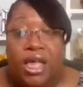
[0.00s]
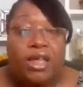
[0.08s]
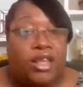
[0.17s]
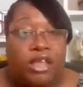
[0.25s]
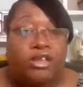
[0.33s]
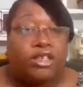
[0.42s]

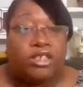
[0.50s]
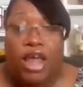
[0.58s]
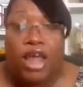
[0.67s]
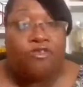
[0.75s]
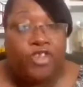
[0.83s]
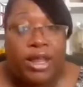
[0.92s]
They just know how
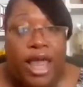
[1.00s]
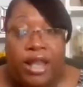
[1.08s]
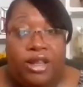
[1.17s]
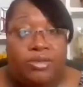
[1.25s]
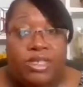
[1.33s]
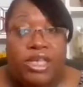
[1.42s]
to figure it out
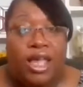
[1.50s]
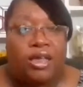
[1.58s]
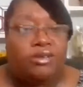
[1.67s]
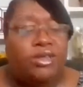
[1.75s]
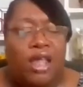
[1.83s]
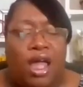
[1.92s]

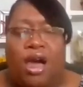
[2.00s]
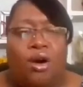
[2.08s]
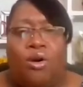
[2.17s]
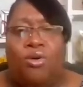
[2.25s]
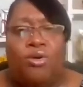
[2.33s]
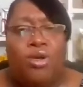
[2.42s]
themselves.
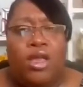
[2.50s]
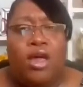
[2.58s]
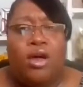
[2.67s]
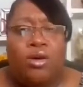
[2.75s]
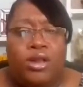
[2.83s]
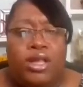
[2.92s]
No,
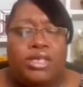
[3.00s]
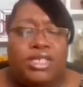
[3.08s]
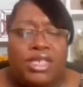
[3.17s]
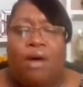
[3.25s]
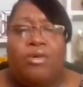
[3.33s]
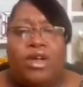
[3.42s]
this
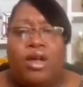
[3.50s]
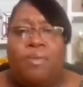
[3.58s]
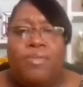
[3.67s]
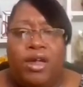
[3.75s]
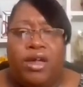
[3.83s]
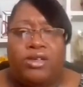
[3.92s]
is our
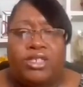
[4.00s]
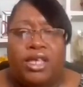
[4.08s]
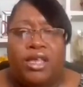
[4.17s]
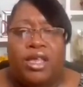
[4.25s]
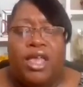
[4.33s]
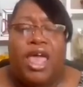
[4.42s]
community.